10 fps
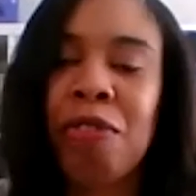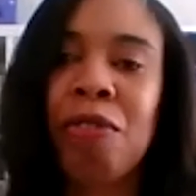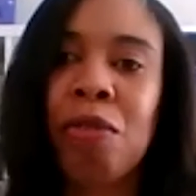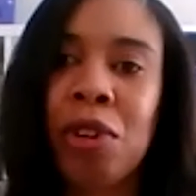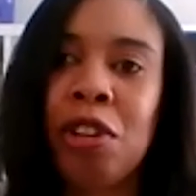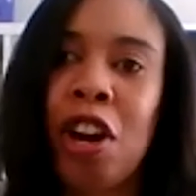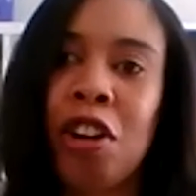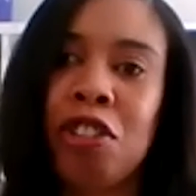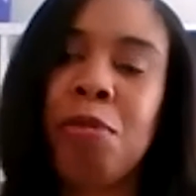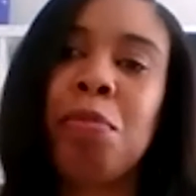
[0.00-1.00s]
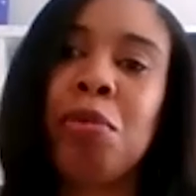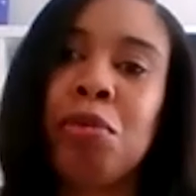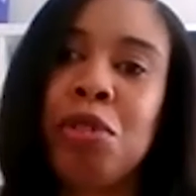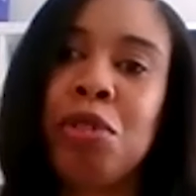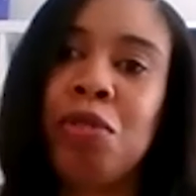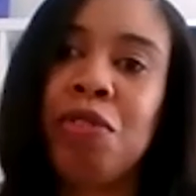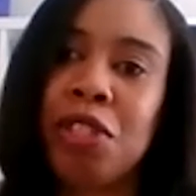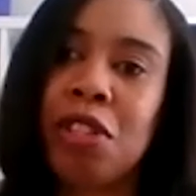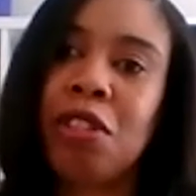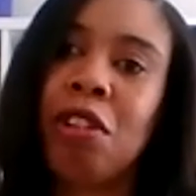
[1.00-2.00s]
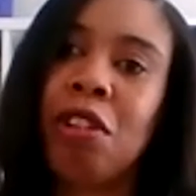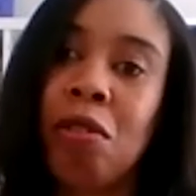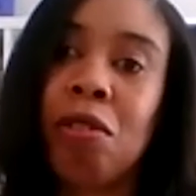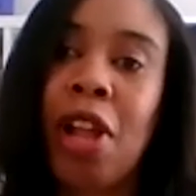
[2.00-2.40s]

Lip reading: really urge people to visit their local